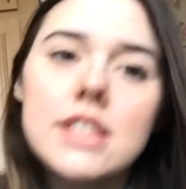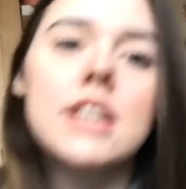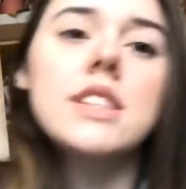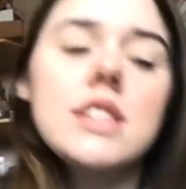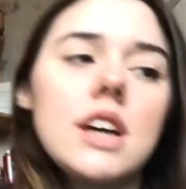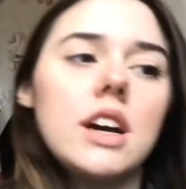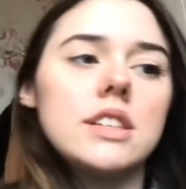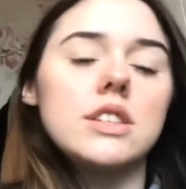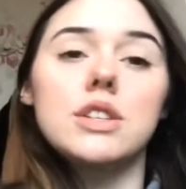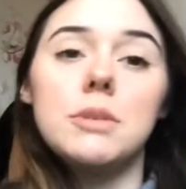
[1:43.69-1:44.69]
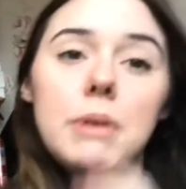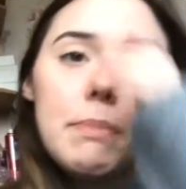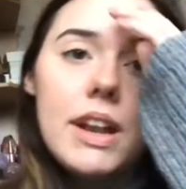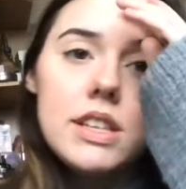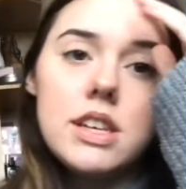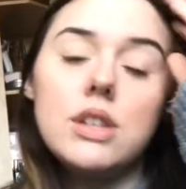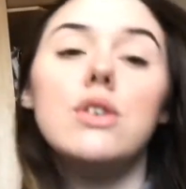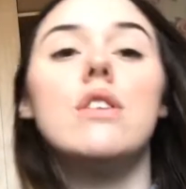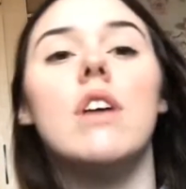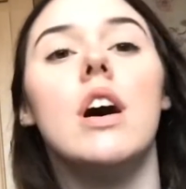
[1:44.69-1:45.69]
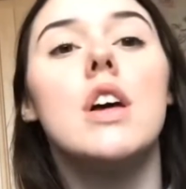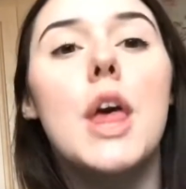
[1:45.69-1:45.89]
exercise is going to be Bella Senora,